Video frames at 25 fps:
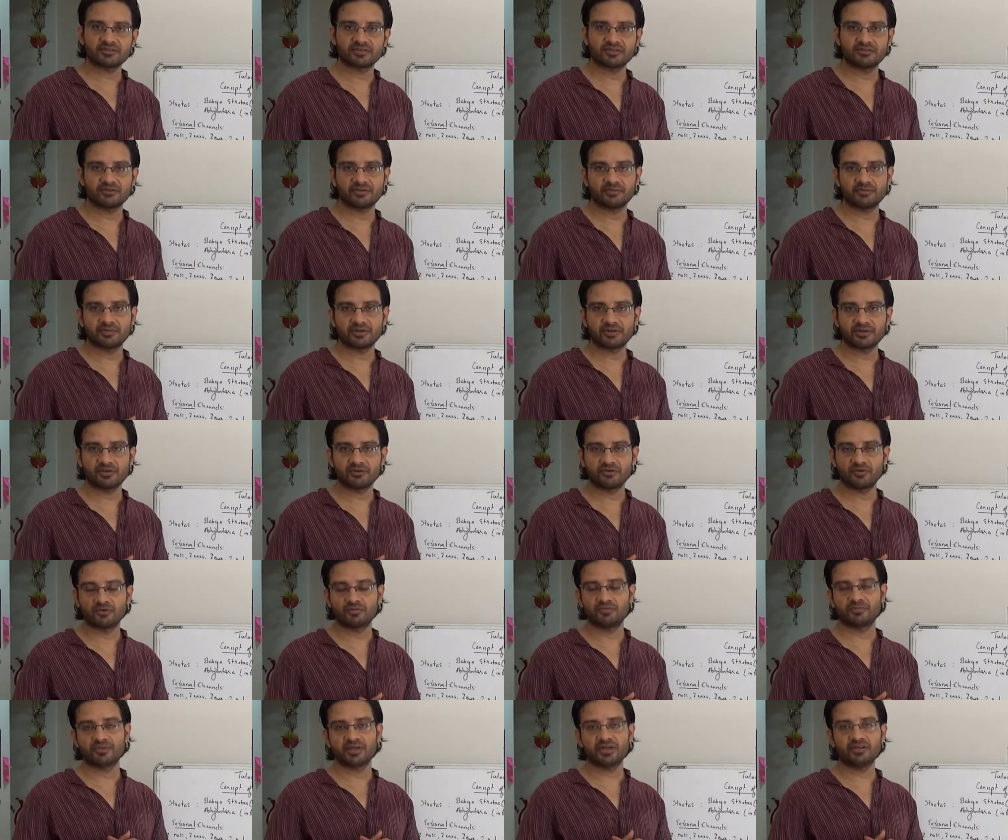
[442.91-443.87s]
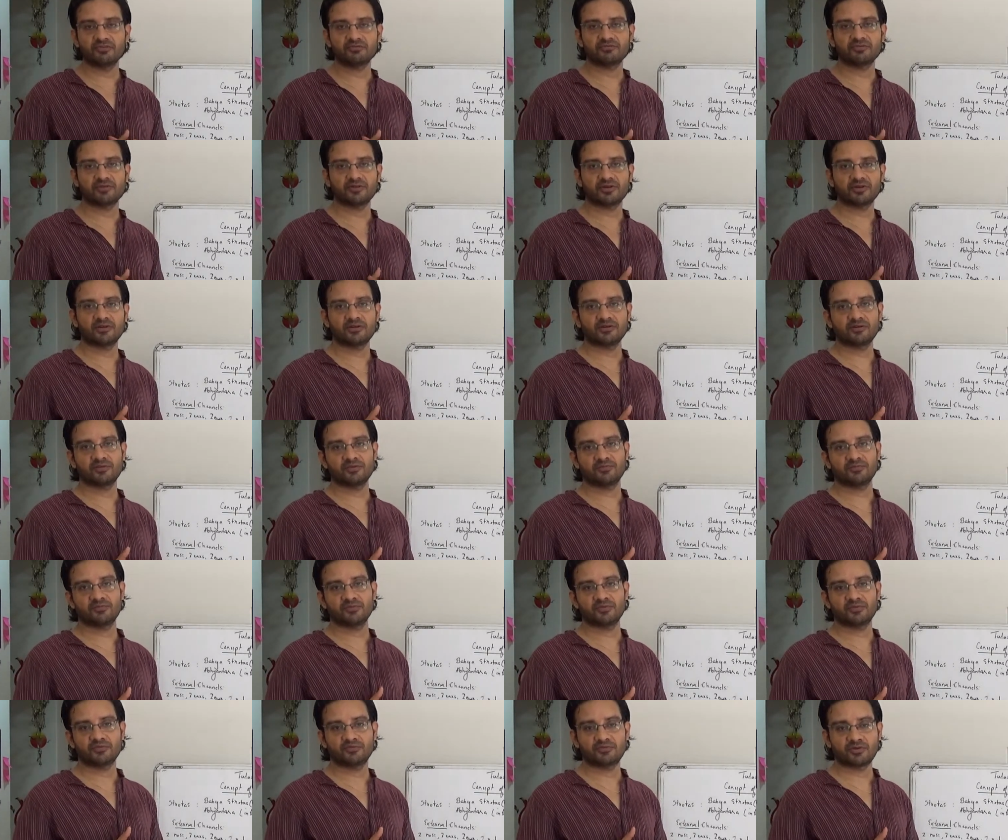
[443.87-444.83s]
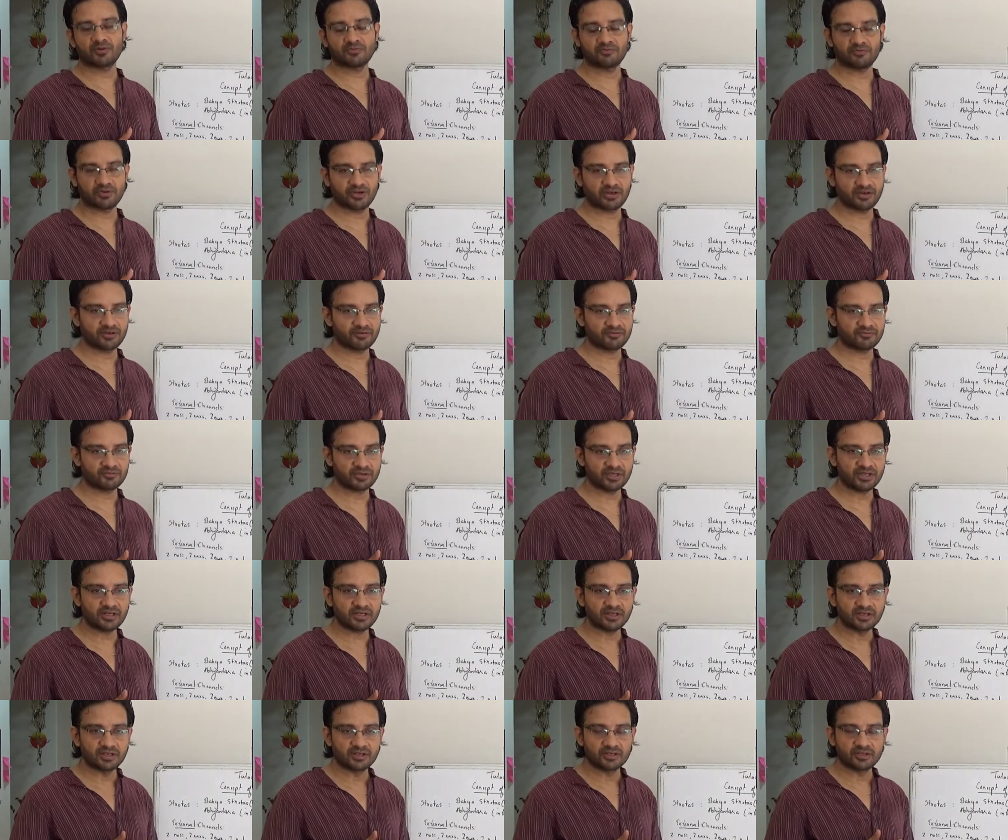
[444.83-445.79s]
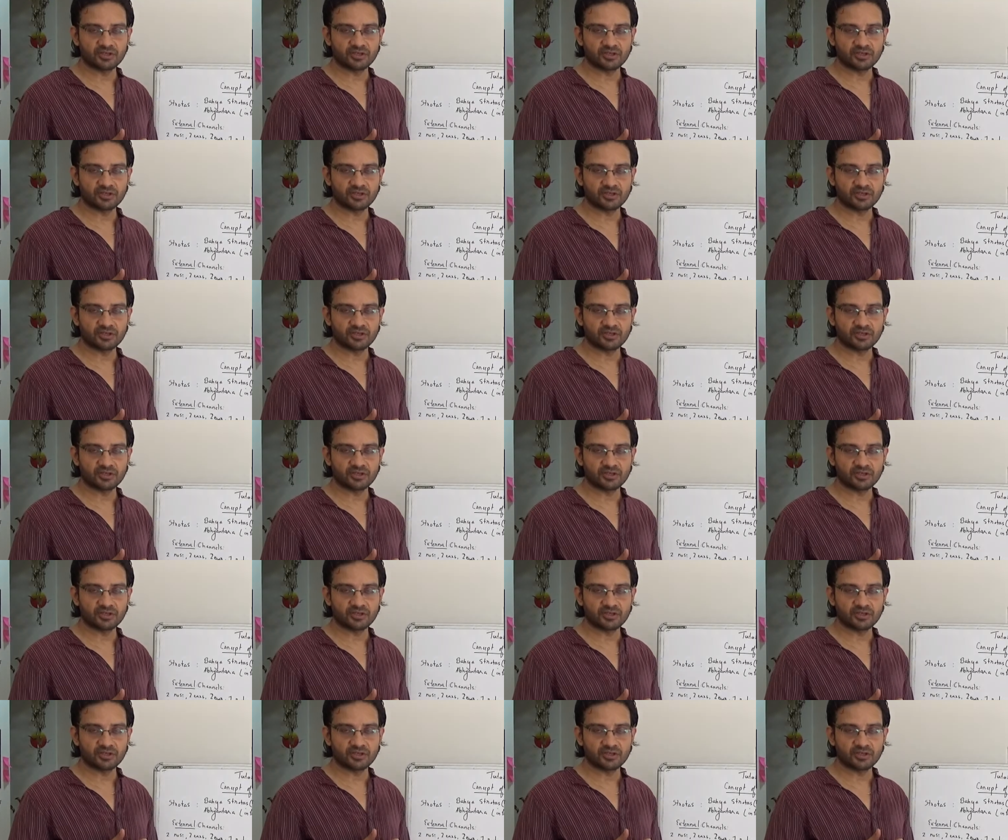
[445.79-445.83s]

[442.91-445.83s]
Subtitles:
the urinary opening from where we